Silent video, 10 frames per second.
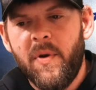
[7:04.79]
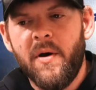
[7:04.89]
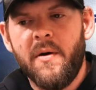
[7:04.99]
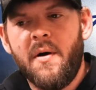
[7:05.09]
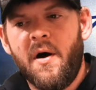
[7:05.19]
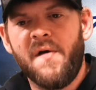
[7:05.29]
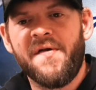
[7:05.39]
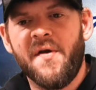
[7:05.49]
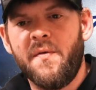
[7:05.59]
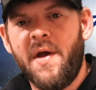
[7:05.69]
But
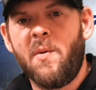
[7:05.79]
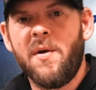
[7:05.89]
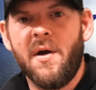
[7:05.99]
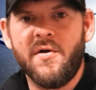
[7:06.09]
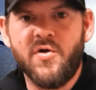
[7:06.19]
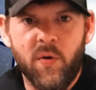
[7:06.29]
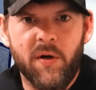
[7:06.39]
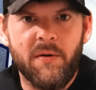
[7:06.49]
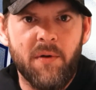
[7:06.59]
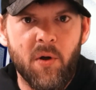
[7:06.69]
also now we got
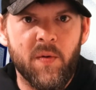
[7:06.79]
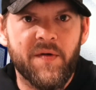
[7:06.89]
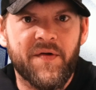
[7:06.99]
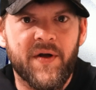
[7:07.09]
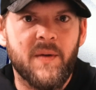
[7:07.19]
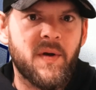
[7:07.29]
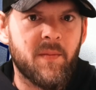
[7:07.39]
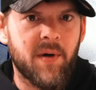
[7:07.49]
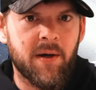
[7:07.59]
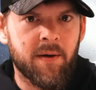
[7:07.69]
Jordan Lewis
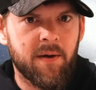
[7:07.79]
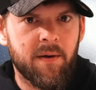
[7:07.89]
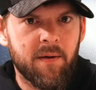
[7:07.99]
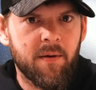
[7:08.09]
coming back